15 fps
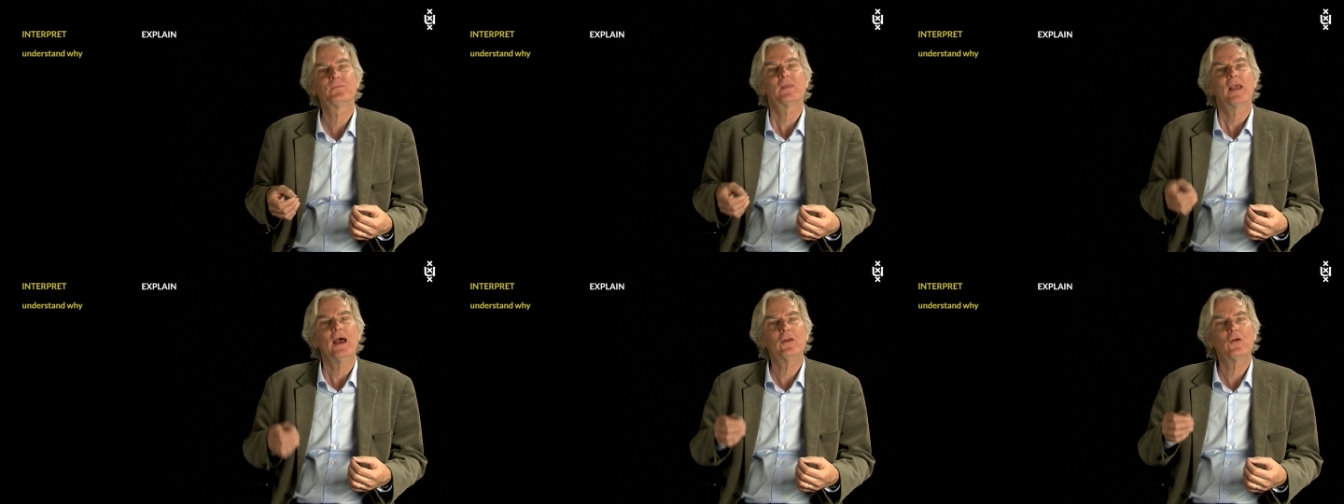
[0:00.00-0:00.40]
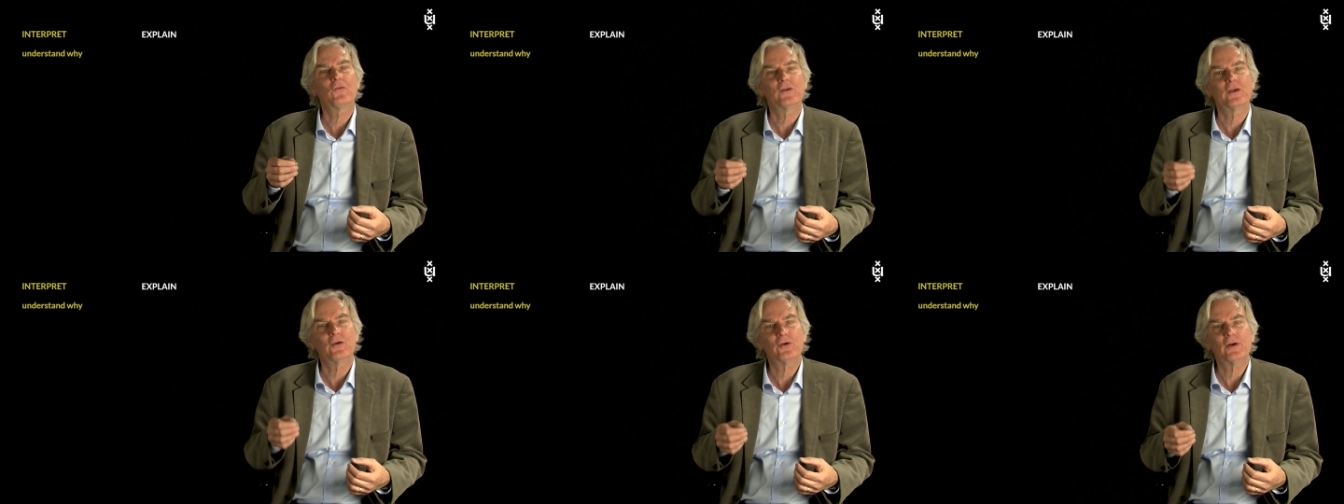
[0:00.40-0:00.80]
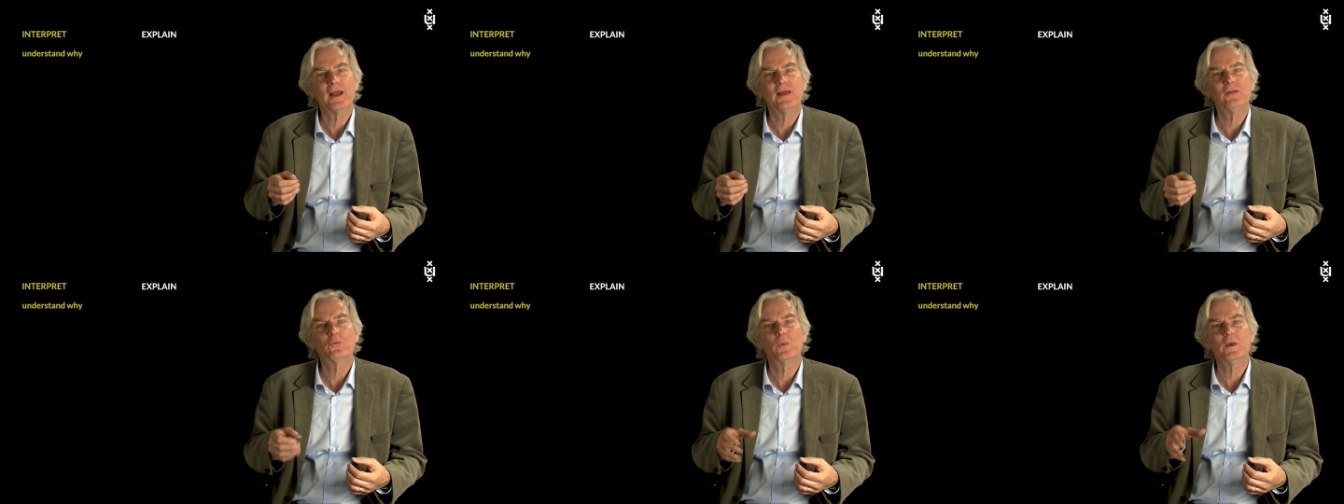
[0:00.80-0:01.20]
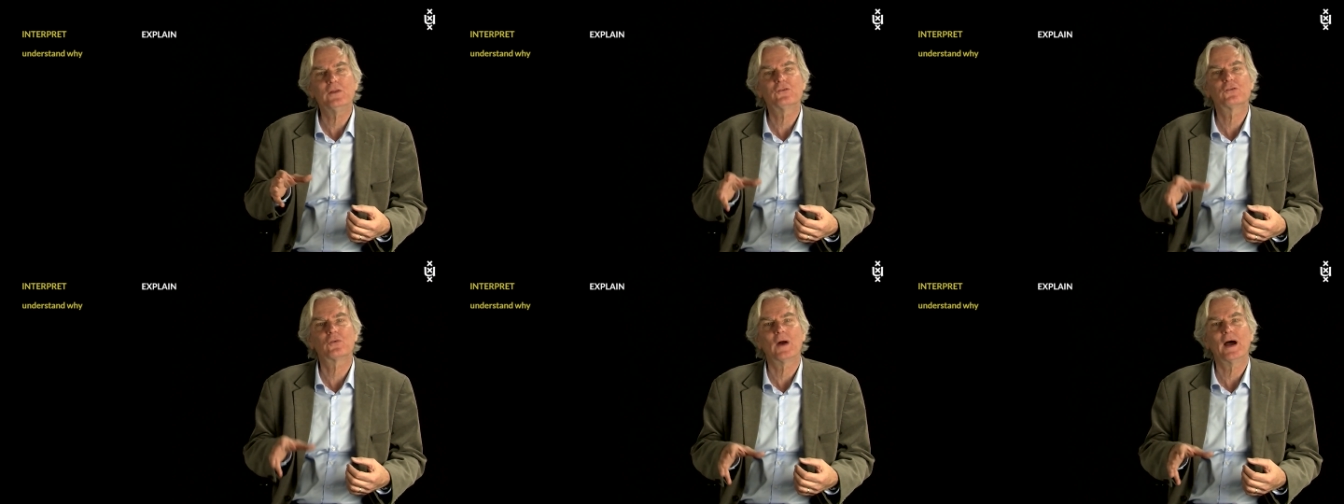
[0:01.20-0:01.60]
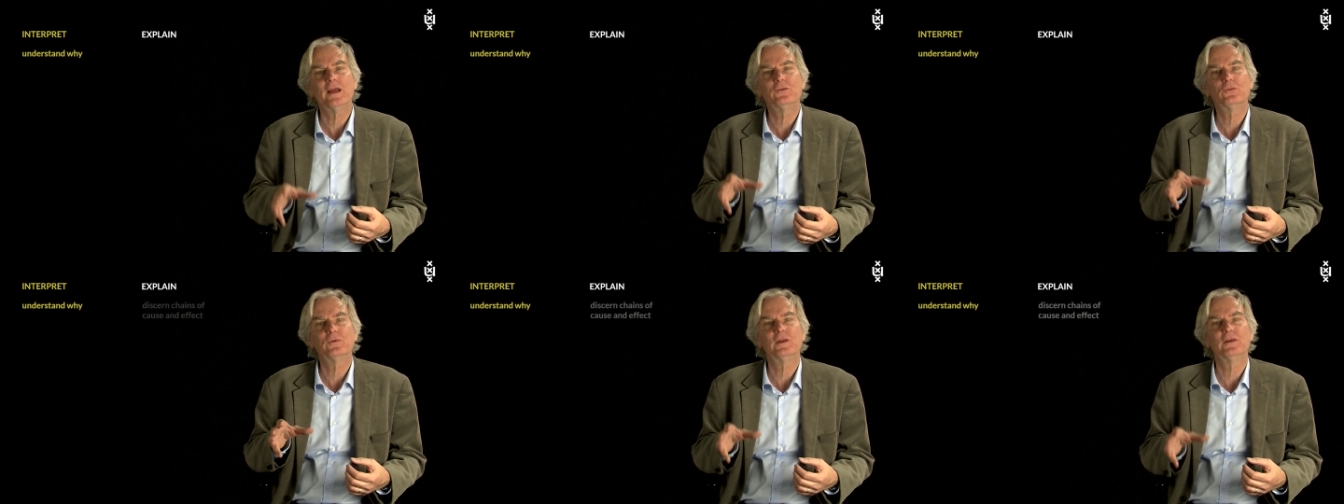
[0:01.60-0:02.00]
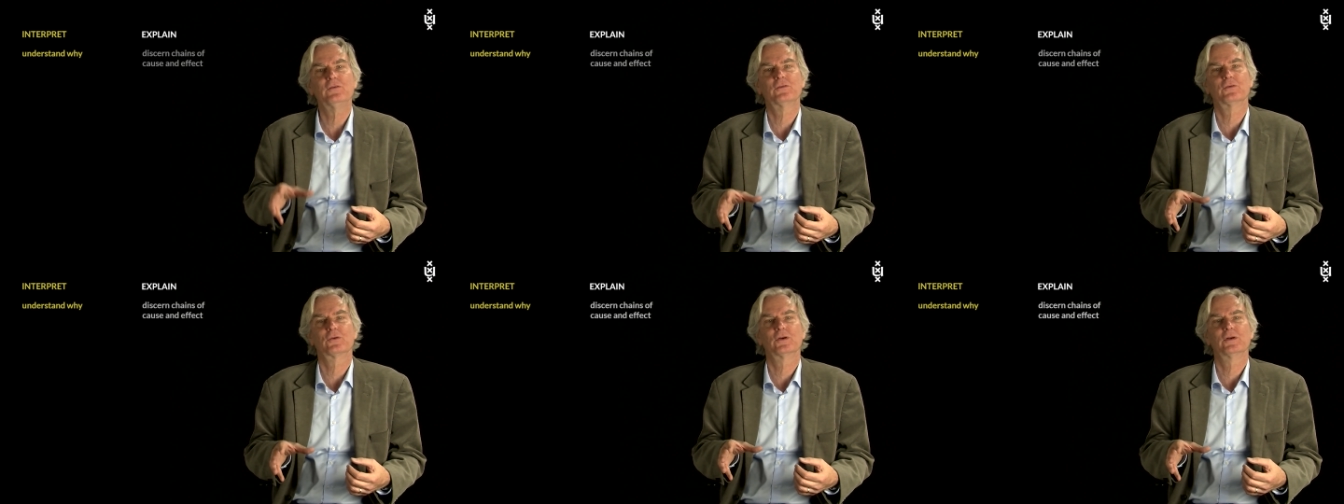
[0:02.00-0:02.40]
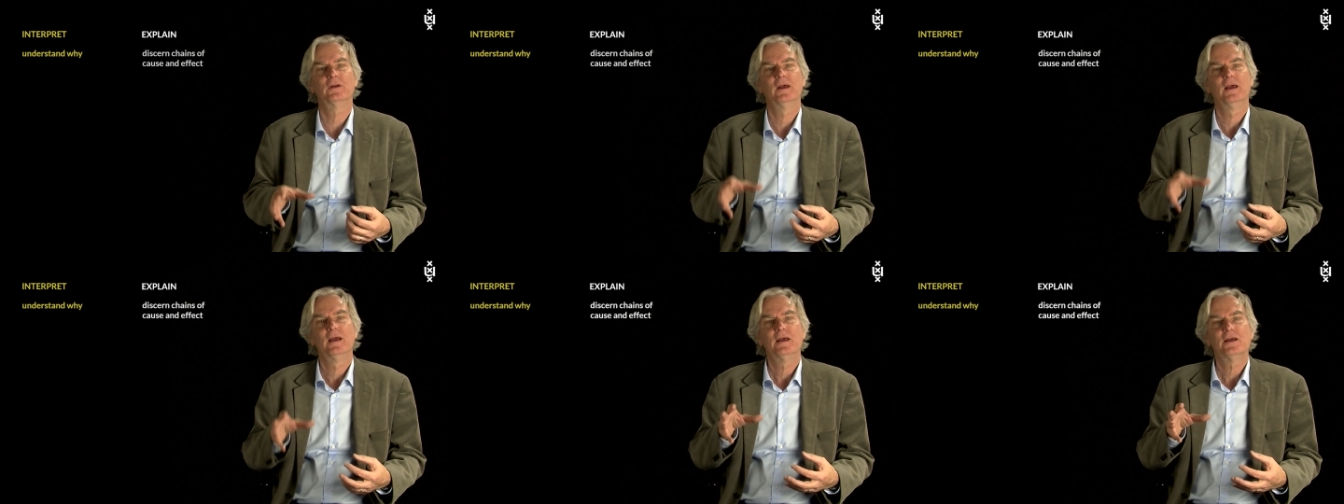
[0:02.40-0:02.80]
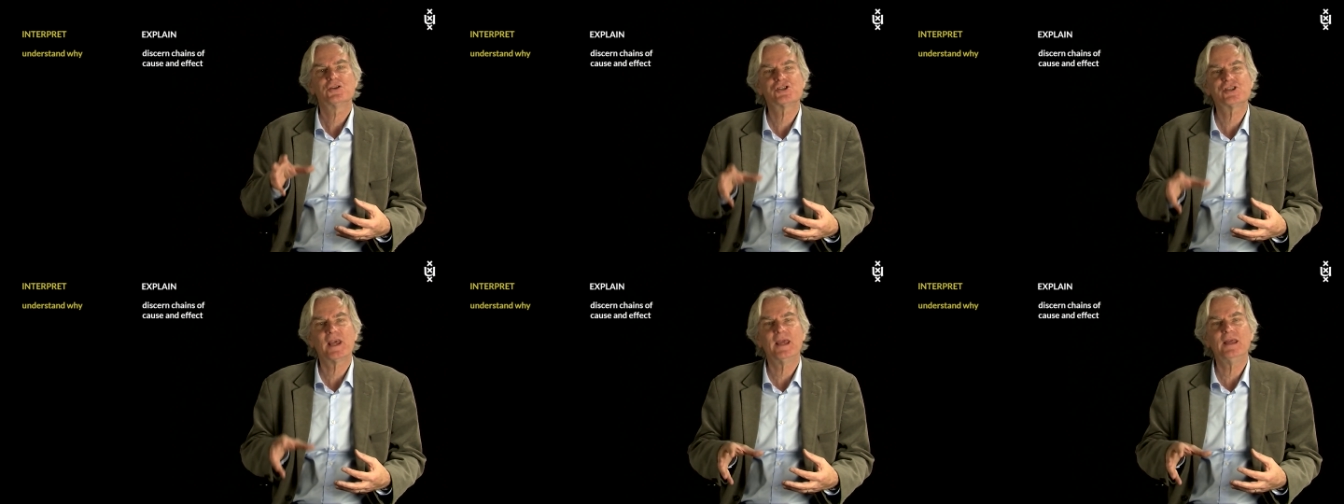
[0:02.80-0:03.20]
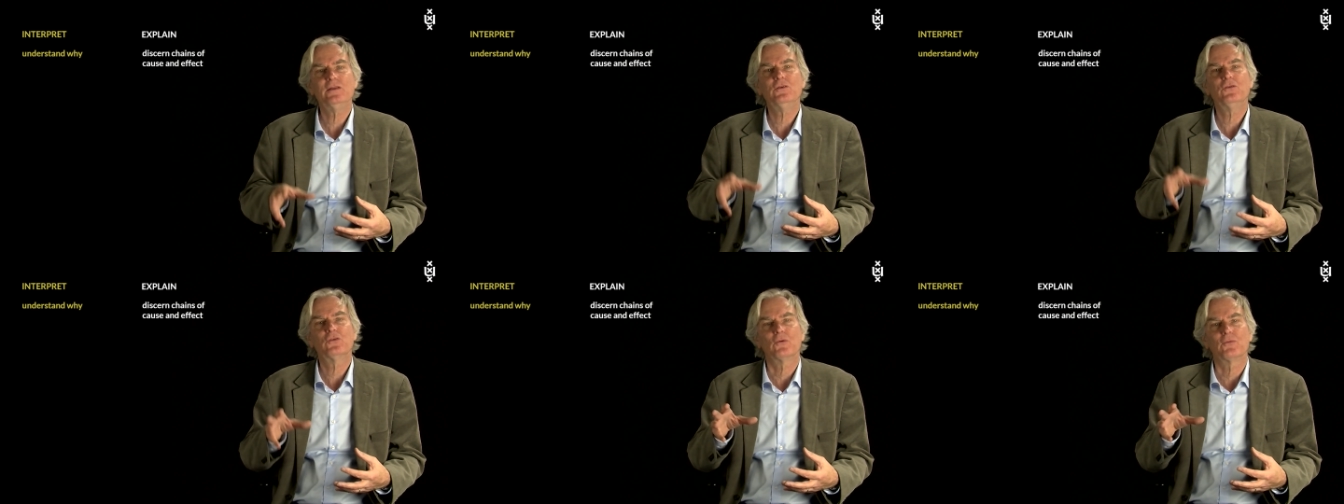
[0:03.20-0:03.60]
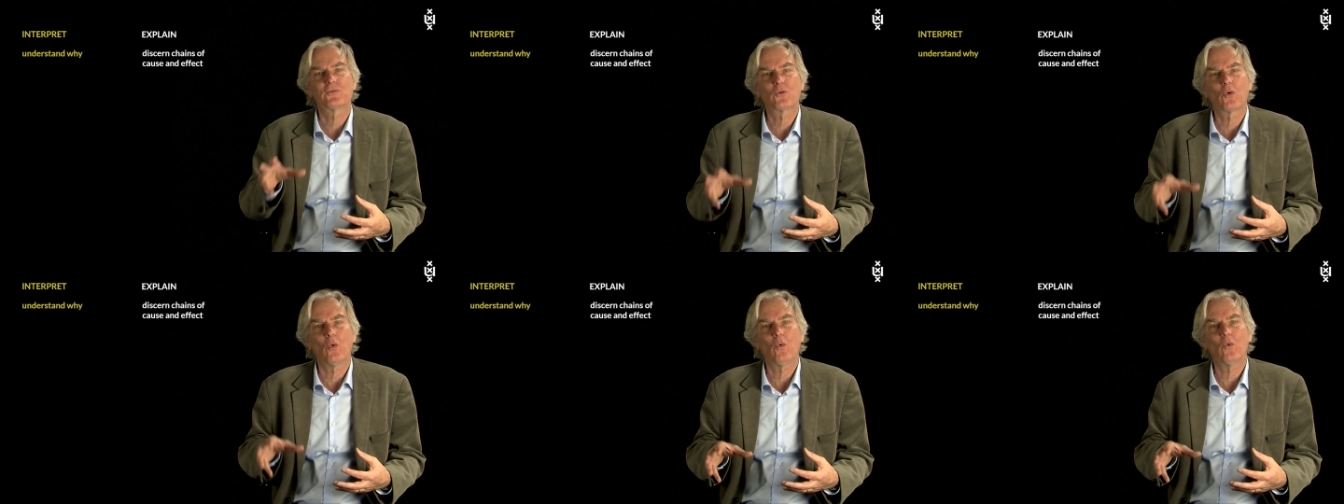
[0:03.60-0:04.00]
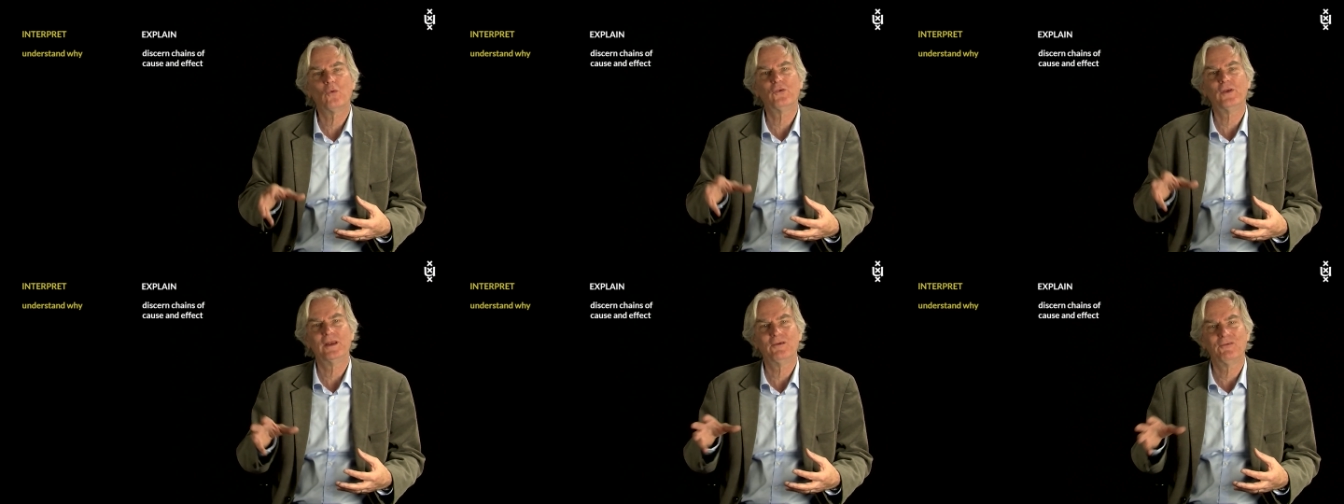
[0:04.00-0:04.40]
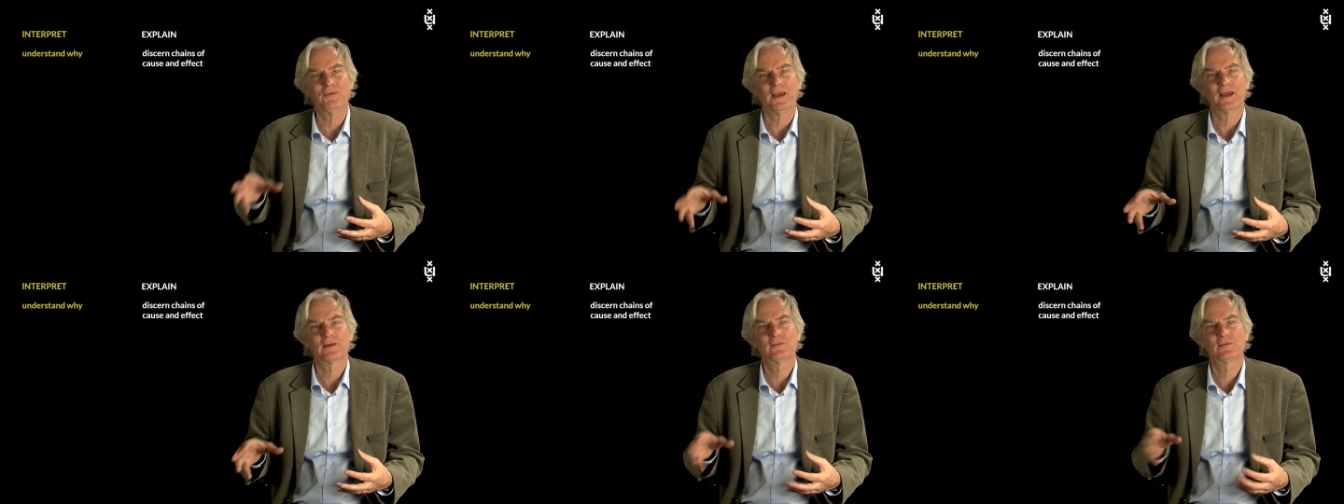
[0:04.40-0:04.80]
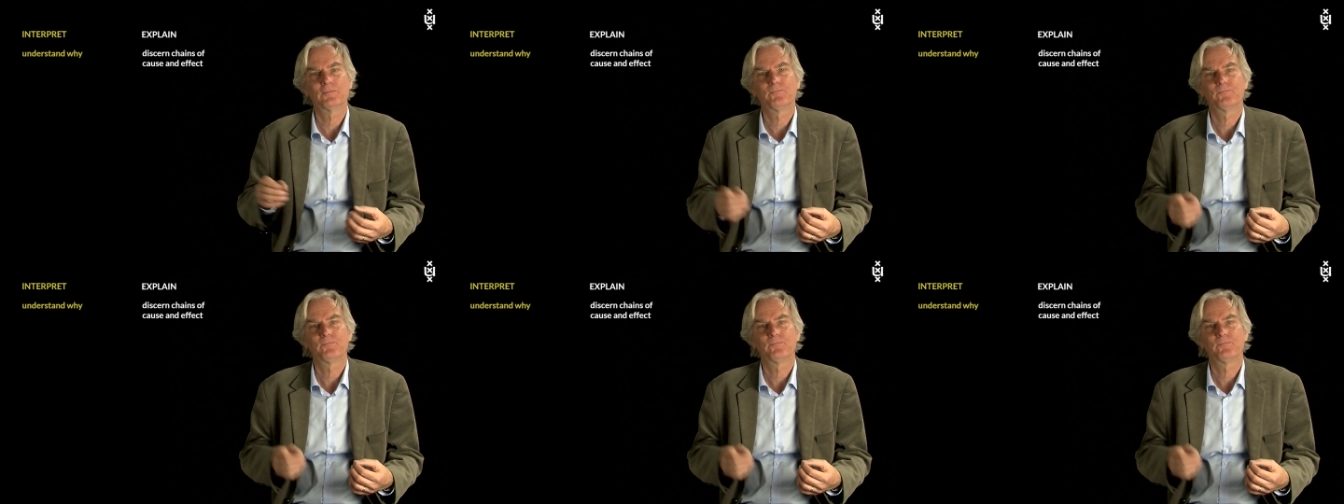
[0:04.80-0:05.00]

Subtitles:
and on the other hand, we try to discern chains of cause and effect.